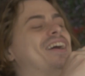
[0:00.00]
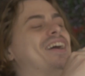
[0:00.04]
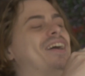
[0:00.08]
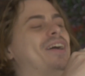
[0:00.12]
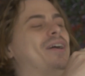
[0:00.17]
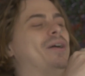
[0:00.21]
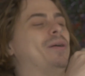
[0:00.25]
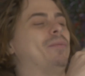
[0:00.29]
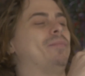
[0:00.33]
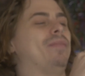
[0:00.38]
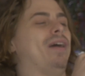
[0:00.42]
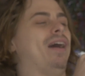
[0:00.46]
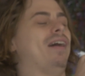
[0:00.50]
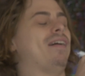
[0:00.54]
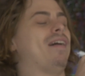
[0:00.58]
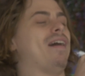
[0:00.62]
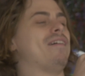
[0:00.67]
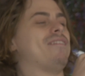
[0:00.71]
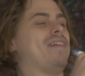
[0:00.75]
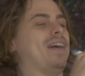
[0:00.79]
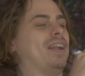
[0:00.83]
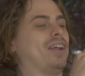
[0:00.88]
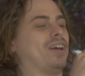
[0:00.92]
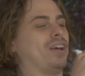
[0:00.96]

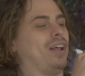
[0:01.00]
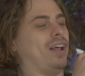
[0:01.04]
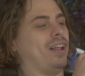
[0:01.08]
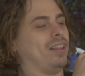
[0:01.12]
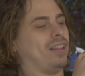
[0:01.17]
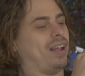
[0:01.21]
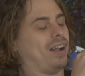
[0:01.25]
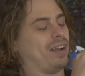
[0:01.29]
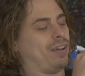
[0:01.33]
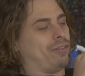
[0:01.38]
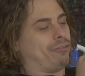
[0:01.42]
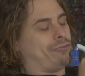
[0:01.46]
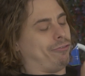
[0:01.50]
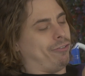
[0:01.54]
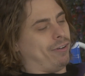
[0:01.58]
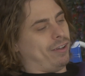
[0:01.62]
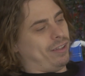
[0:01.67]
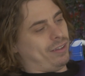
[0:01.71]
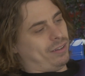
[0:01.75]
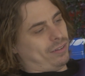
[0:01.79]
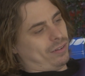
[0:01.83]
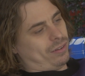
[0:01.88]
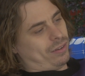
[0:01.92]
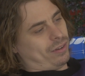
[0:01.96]
I've had a lot of
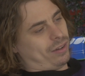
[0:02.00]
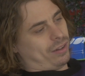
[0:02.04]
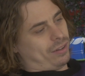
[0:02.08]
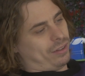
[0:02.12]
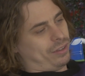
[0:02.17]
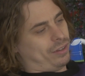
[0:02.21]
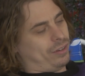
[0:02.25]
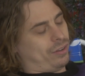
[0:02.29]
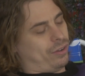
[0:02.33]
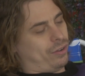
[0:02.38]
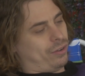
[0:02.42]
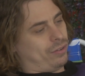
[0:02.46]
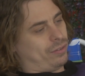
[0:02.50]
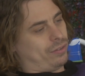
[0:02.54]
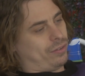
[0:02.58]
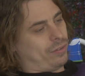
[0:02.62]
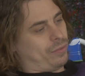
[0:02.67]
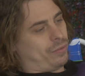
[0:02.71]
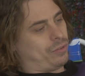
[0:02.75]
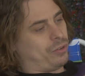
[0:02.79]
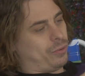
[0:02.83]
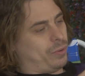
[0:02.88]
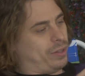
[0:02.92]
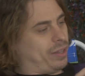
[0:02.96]
fun,
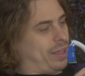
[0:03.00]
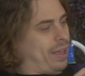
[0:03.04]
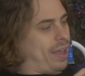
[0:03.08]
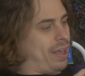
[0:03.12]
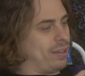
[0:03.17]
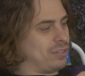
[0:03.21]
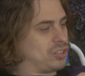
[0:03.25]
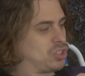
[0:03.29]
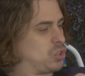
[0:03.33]
doing that.